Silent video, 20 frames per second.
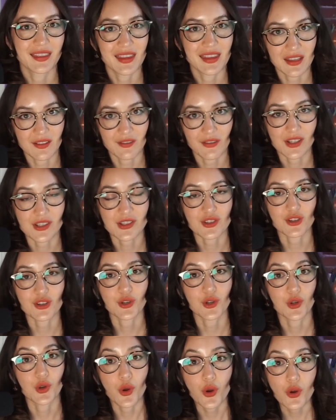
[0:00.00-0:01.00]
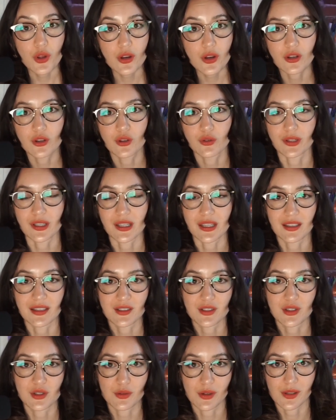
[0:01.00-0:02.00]
the investor could agree
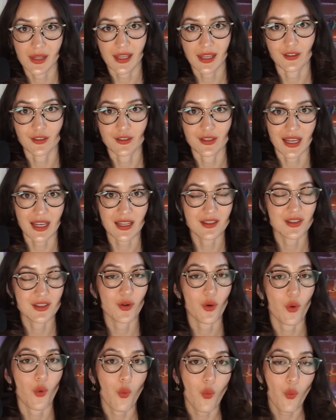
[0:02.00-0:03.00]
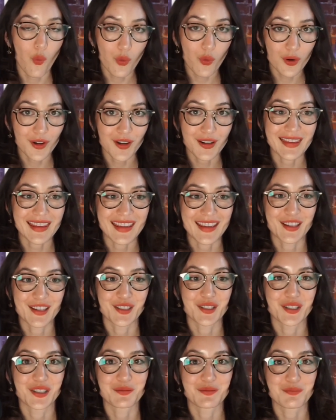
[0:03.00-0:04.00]
to a later date, or they
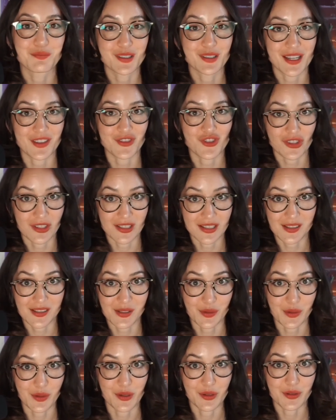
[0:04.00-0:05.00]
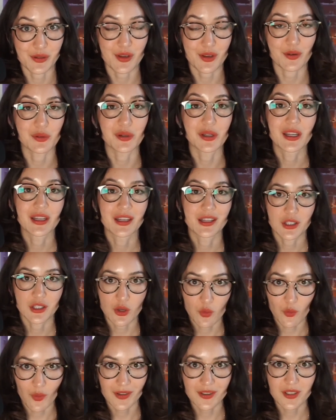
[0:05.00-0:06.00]
could potentially sue you. So
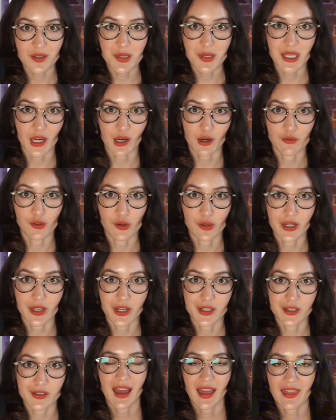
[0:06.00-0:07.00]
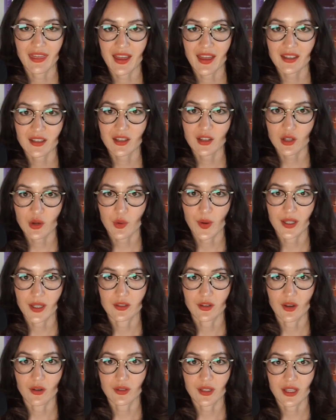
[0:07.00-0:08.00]
you'll want to be careful here. And then a quick
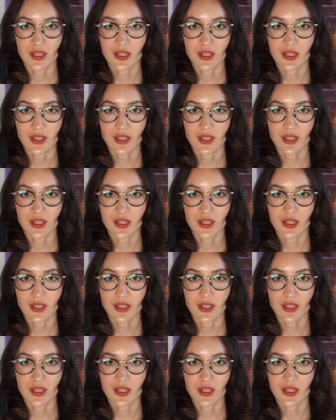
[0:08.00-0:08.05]
note